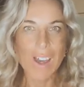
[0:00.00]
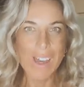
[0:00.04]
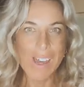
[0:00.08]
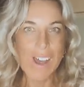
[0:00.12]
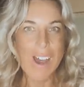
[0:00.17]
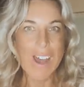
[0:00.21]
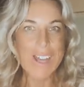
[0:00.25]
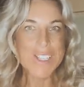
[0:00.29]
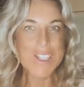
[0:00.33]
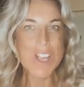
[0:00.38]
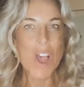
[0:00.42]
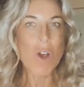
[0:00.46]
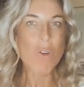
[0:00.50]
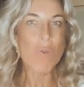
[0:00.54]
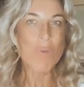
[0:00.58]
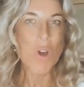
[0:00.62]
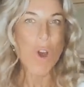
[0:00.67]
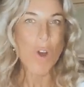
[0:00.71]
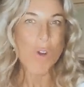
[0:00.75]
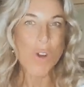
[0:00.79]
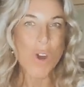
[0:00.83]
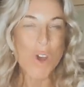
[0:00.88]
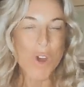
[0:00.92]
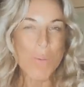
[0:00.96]
Hi guys,
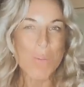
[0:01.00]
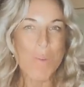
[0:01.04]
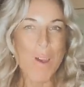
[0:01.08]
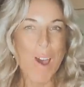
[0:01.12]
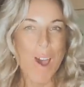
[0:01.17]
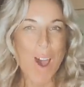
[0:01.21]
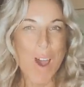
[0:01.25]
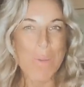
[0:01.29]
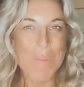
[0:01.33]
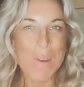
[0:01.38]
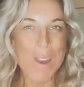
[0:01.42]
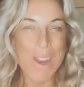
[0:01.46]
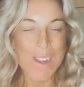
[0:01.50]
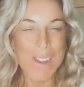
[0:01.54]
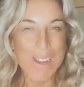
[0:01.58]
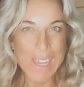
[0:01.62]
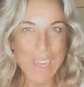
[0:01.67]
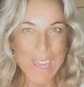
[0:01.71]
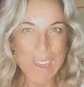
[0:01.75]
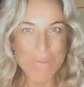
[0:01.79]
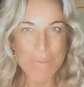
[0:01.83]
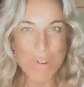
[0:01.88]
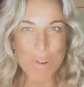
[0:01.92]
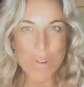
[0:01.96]
welcome. I'm
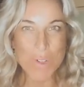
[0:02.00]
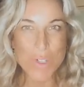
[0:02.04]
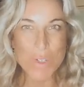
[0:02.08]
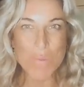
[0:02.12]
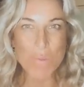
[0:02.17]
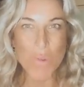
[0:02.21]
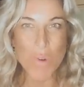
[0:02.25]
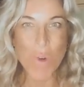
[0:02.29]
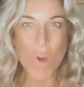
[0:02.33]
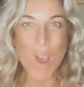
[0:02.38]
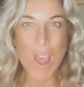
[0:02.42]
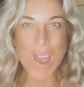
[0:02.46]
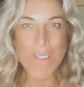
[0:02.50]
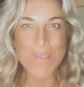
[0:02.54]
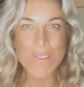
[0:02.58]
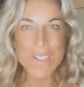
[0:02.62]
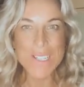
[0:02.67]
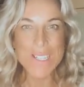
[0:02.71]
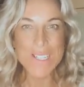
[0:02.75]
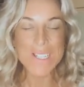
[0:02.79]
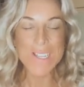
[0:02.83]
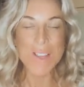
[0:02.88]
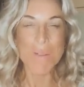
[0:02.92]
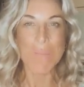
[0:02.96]
Nikki Fogden-Moore and
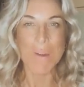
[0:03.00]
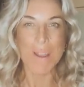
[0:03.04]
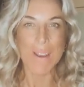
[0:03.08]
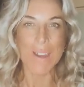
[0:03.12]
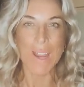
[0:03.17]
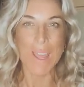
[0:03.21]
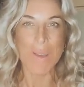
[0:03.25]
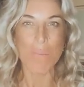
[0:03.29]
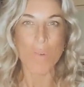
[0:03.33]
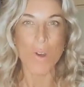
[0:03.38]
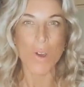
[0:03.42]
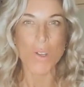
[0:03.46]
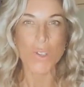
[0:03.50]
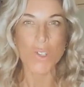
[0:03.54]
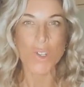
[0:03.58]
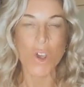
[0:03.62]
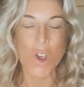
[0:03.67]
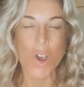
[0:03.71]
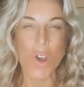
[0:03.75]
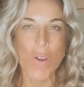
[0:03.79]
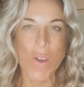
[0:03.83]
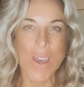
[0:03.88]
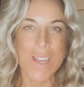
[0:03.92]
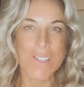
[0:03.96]
this is a Monday
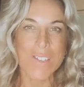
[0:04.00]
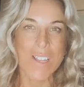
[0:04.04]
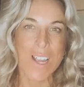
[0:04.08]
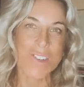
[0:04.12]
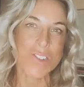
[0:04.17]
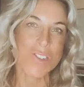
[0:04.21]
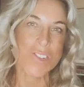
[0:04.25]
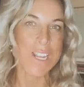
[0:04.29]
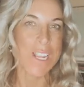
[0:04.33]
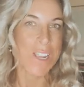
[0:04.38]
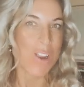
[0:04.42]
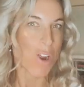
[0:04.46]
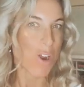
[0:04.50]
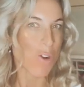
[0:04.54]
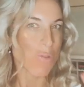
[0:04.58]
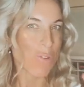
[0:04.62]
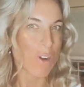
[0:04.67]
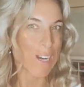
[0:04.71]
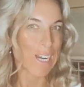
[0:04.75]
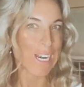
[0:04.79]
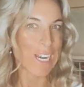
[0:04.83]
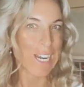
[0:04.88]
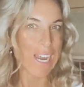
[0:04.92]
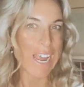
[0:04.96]
Mojo. It's actually
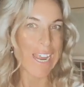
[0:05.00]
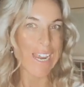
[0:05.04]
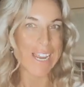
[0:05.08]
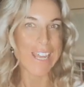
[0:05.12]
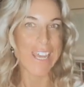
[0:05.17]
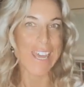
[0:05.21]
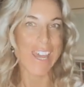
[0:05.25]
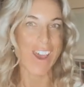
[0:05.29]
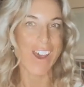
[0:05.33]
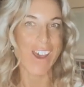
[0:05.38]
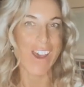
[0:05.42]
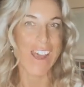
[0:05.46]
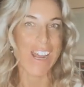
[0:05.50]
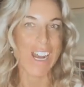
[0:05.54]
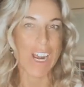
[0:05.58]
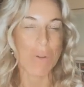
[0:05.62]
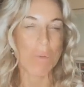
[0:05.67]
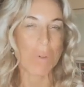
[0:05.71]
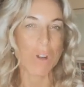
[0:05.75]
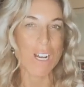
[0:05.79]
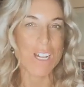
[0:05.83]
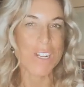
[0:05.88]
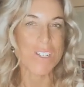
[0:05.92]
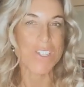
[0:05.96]
really late here and I
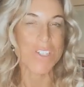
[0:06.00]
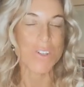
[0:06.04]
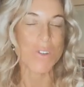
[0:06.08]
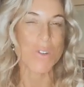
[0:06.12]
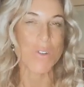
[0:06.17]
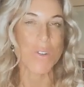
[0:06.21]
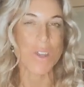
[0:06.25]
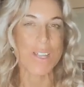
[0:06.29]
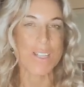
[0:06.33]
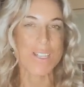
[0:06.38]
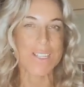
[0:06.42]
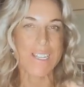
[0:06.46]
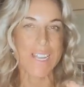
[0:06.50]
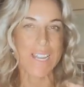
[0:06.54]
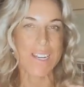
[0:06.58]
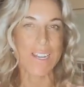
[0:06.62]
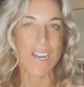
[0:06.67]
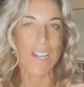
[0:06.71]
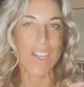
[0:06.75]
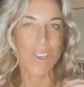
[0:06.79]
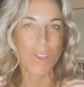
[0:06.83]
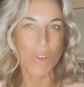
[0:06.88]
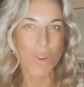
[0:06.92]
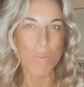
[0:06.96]
wanted to send
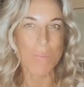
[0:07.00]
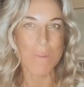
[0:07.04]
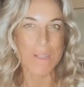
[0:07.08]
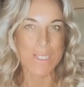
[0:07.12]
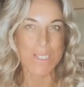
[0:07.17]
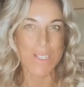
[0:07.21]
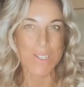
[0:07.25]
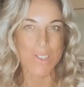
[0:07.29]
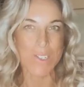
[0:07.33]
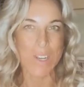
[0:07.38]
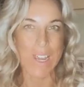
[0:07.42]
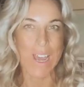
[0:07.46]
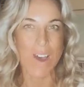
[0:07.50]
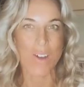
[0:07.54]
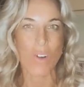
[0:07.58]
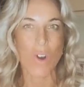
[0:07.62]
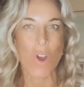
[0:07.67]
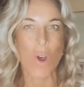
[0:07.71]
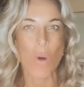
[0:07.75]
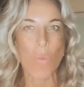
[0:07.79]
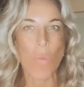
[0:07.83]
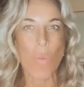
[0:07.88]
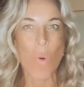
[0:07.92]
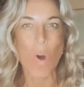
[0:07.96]
a little message out
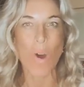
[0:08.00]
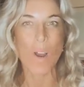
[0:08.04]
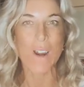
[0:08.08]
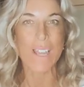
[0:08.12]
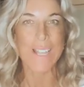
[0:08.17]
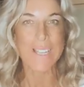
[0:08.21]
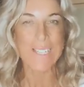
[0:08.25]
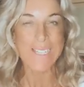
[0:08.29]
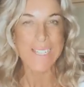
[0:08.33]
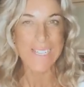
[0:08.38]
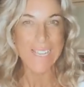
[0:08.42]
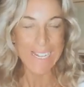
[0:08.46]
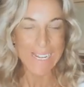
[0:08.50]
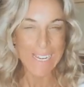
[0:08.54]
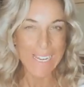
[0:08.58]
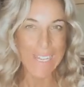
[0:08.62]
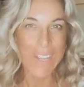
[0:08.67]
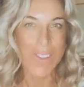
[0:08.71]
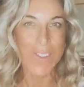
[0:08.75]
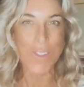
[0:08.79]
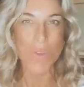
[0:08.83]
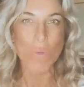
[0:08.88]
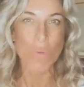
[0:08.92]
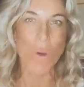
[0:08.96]
on what is getting
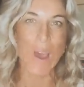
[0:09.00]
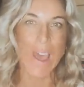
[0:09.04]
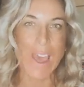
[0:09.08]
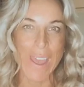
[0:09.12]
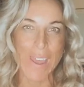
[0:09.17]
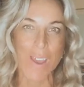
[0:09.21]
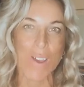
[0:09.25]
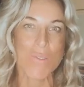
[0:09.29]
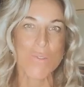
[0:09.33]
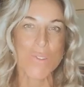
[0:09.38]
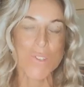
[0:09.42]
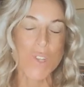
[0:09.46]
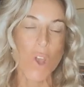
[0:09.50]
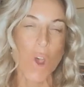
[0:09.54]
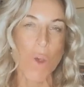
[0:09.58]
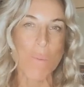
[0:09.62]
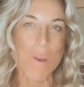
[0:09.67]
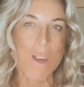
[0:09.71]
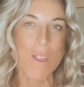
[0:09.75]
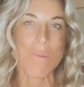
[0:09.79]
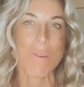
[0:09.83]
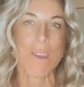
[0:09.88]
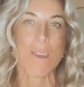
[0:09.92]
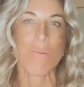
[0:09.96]
in the way of so
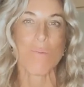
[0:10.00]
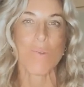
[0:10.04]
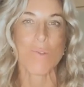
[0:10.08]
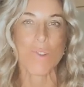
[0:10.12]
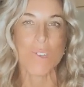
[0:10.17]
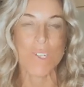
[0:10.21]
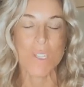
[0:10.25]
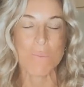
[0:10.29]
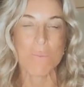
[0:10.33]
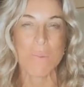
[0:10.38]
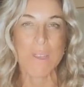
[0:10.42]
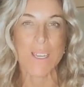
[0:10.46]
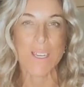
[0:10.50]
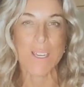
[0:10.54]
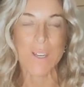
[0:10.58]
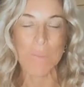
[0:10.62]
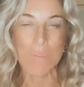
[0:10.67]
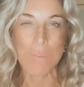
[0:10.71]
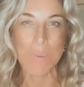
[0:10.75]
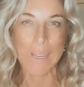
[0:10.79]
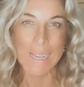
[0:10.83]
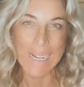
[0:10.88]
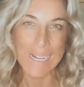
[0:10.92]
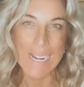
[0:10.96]
many people just being
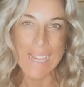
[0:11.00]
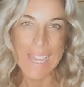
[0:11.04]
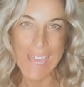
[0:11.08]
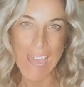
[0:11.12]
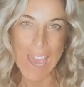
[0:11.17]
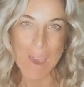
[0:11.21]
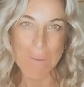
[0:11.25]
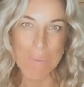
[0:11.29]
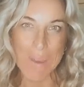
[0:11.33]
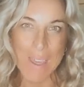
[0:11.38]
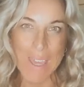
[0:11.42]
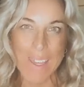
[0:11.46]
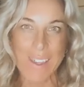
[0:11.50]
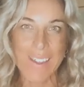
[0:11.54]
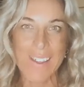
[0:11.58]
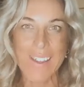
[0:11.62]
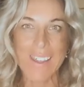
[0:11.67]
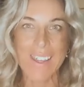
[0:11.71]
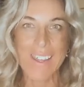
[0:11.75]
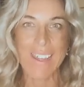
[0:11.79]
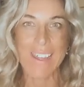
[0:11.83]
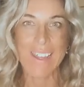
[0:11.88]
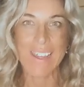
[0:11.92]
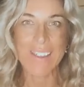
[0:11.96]
completely happy
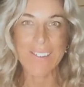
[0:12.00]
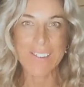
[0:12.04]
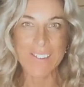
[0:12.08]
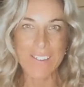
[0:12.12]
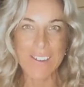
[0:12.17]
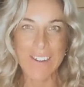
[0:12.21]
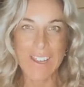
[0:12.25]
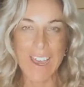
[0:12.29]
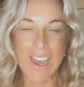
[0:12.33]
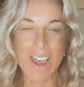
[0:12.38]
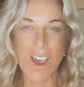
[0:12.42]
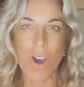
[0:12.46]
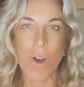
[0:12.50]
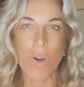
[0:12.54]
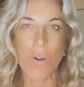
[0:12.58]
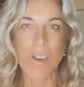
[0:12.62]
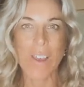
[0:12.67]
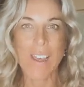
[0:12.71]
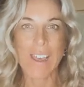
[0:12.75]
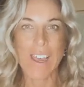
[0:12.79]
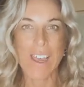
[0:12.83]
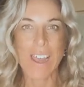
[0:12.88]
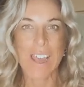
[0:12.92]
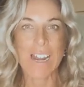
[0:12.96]
in the now
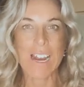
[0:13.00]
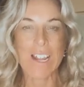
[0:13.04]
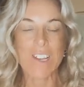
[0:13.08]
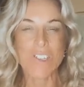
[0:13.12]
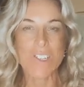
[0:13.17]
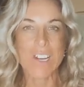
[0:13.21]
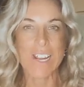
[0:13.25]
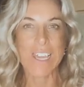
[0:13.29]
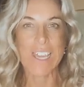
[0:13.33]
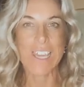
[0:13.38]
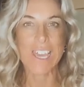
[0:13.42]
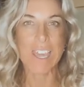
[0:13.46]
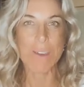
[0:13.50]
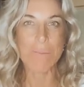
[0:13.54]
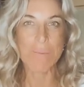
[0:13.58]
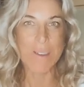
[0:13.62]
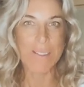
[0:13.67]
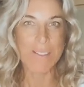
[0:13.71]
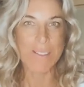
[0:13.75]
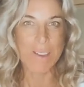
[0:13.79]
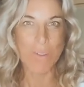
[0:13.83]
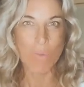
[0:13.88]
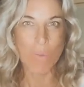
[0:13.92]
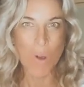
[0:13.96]
and actually
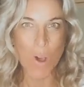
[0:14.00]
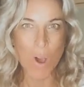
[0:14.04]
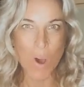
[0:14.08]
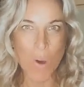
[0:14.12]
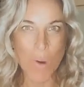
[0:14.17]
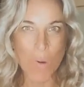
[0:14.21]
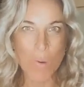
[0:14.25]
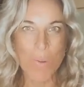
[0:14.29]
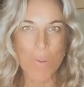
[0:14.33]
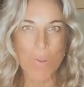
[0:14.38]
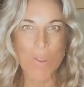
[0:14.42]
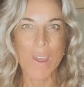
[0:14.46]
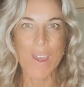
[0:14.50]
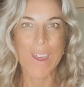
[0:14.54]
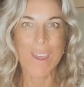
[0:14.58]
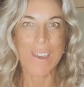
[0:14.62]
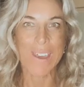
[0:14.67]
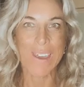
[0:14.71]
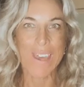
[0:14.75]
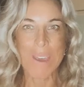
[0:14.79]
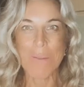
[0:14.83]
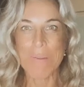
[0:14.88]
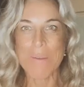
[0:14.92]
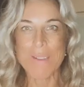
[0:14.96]
keeping their wealth,
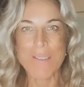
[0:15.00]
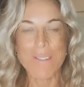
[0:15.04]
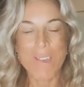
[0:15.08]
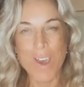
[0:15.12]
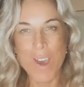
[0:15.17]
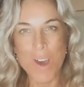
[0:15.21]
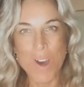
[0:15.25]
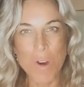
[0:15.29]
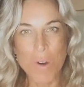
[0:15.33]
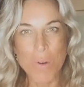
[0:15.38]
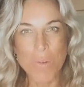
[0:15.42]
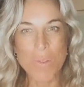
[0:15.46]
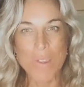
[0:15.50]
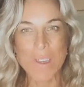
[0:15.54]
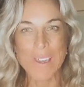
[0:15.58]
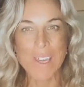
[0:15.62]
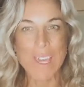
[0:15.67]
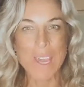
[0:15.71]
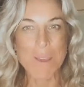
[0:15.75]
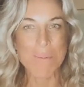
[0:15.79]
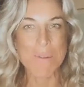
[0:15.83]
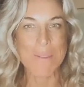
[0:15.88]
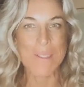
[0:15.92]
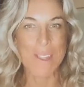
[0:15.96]
keeping their health and
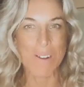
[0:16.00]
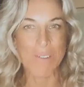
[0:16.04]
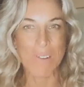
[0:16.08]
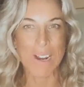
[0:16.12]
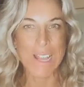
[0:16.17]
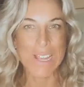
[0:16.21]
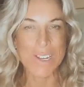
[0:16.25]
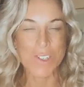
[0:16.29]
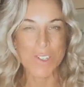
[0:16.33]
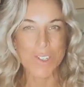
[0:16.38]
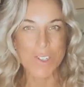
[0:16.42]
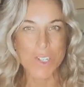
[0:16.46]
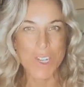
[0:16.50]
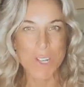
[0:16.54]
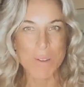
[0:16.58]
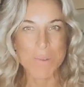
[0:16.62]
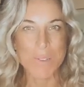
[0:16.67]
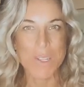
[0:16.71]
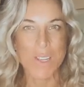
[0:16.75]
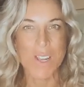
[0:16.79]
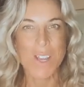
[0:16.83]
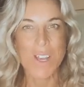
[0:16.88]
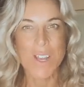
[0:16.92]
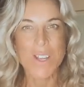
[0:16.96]
keeping their
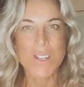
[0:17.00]
relationships.